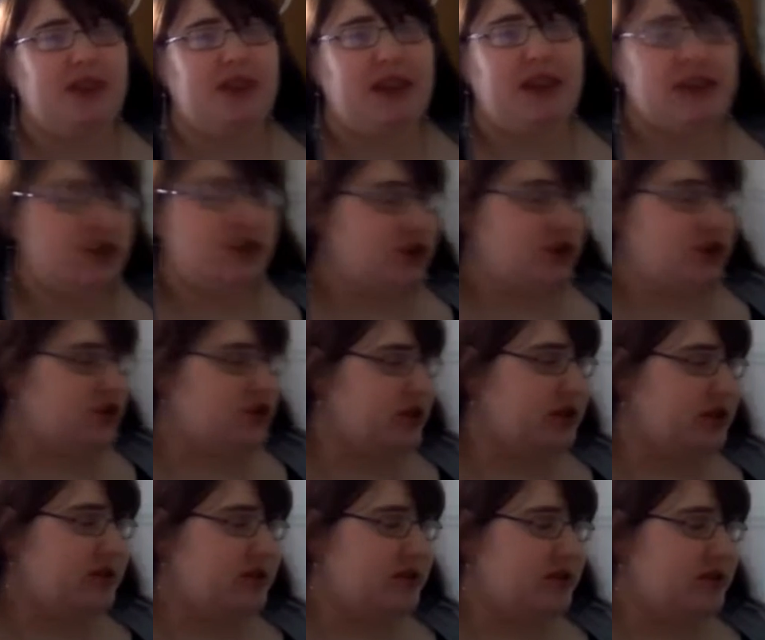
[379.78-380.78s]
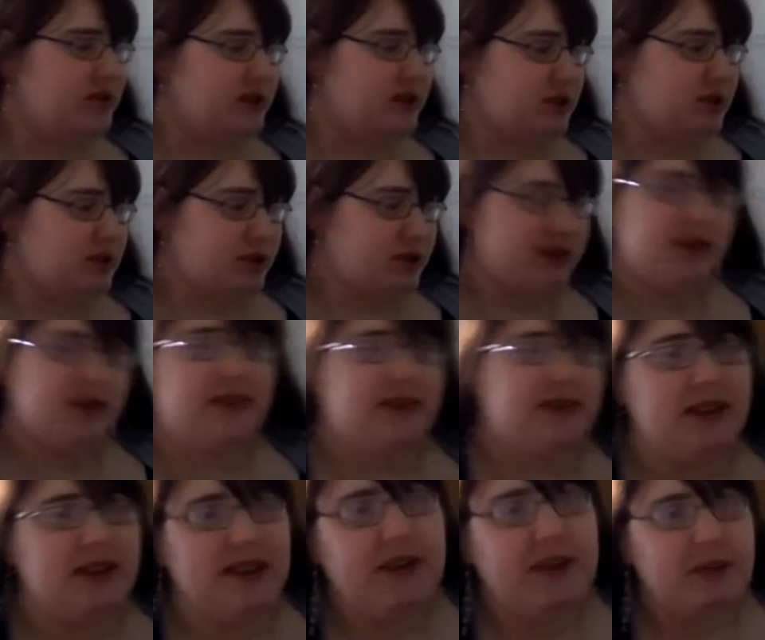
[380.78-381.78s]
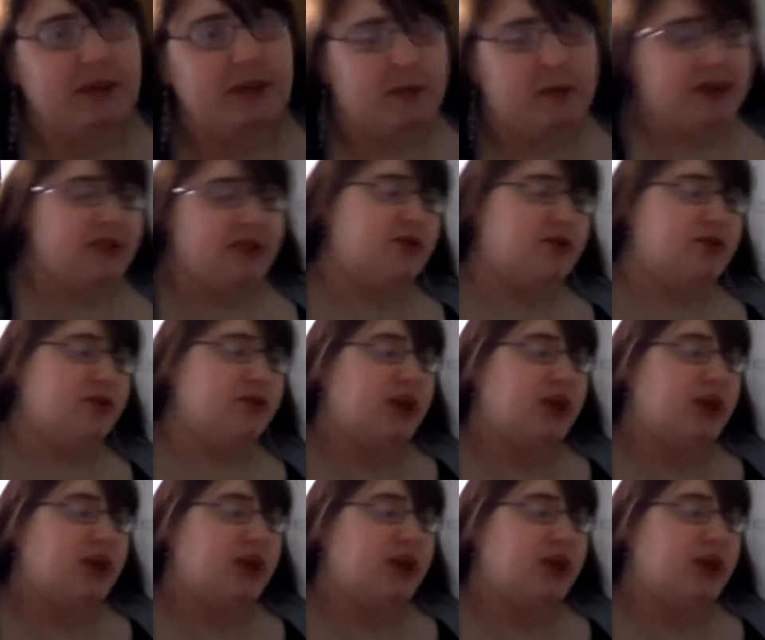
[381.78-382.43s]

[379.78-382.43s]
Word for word: that to just drinking it on its own because I like a wee mojito.